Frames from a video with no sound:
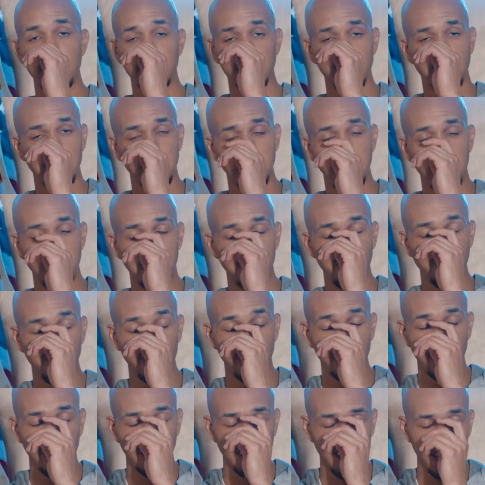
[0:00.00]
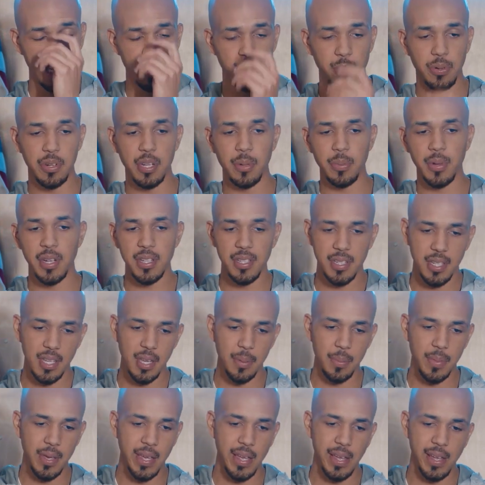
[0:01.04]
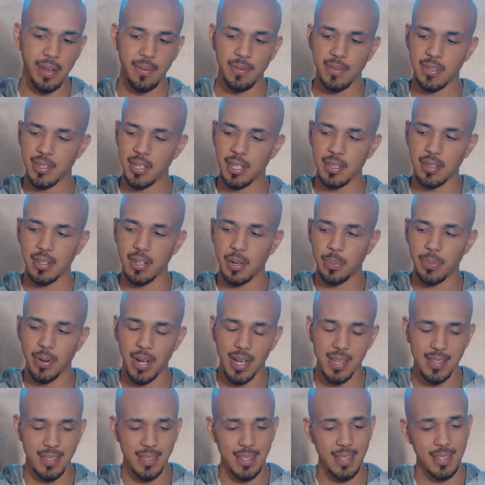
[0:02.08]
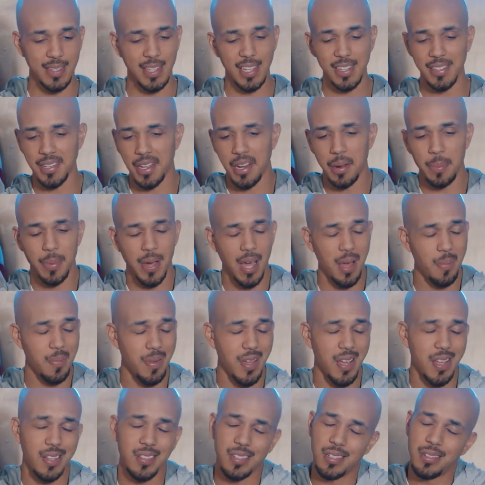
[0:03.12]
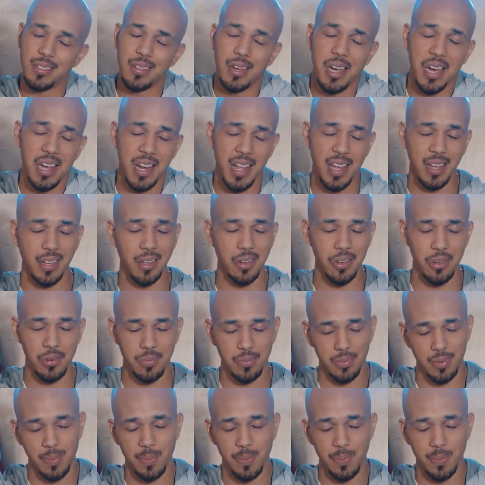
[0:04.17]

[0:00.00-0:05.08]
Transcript: So that's pretty much it, man. Stuck to the process. They try to bypass. You know how that go.